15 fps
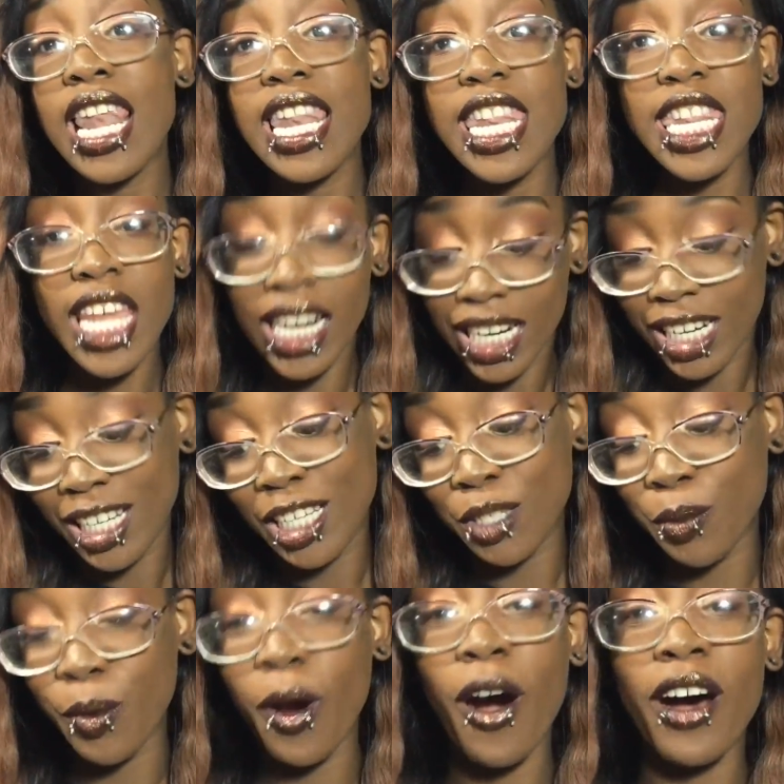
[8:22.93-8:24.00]
None of
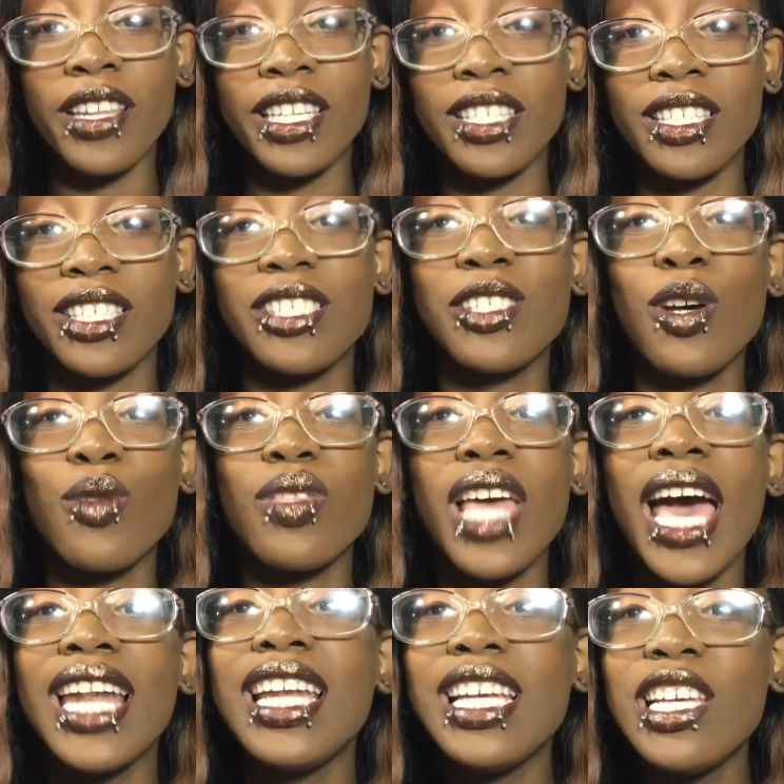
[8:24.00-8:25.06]
these were on this list. So
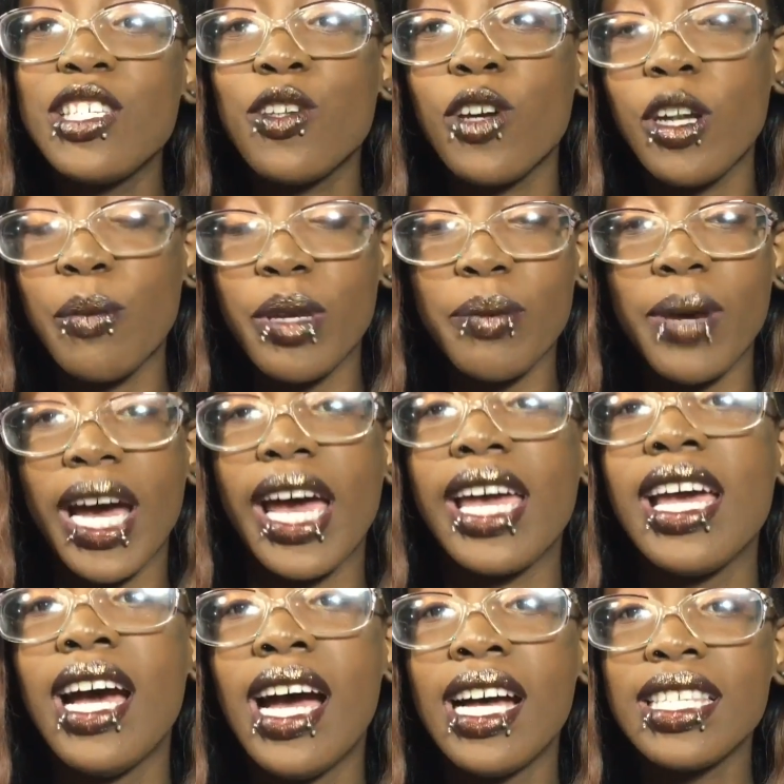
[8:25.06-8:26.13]
that is going to be my